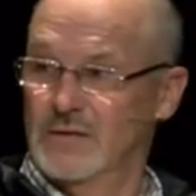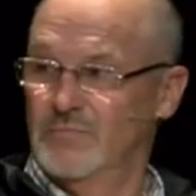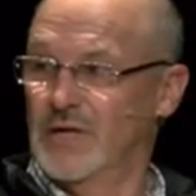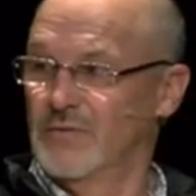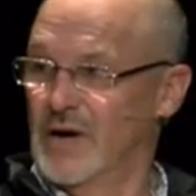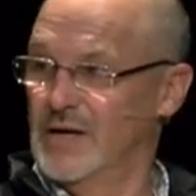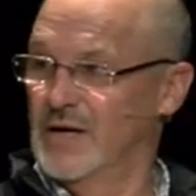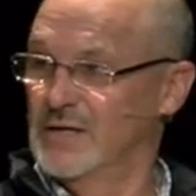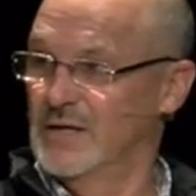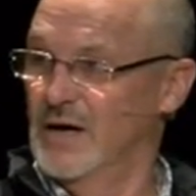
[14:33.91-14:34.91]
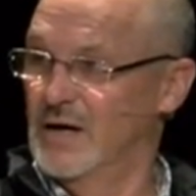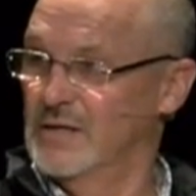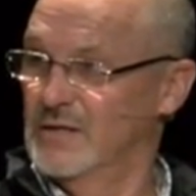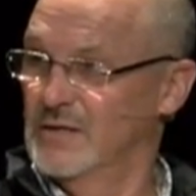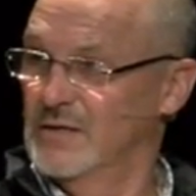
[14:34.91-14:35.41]
by the right hand of God.
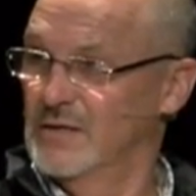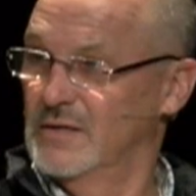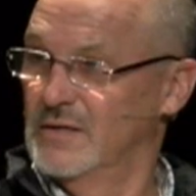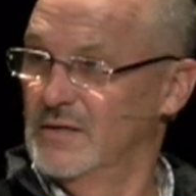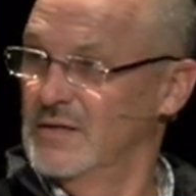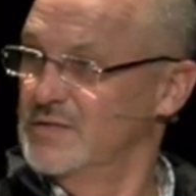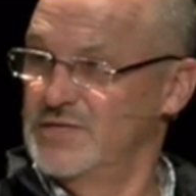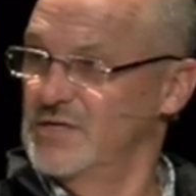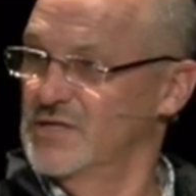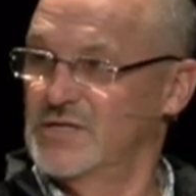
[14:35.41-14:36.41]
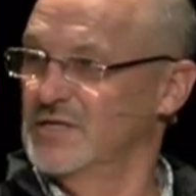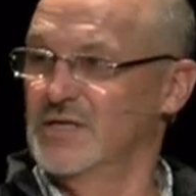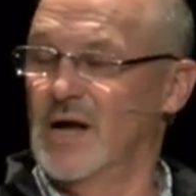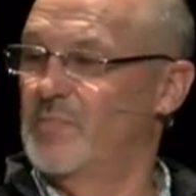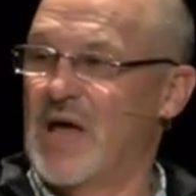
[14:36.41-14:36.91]
Jesus
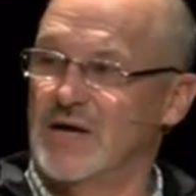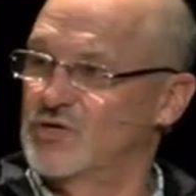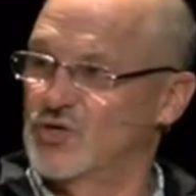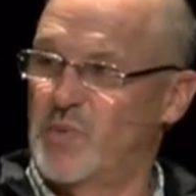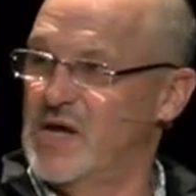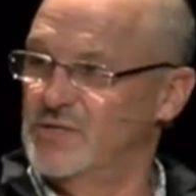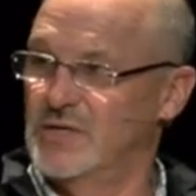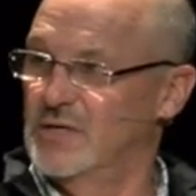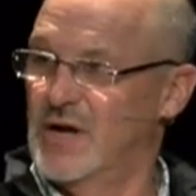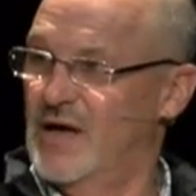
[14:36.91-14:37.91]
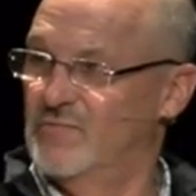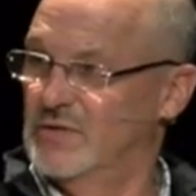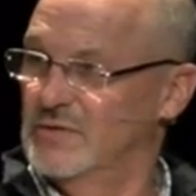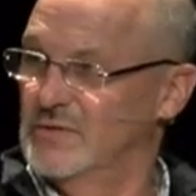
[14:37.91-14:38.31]
isn't up anxious, pacing in heaven.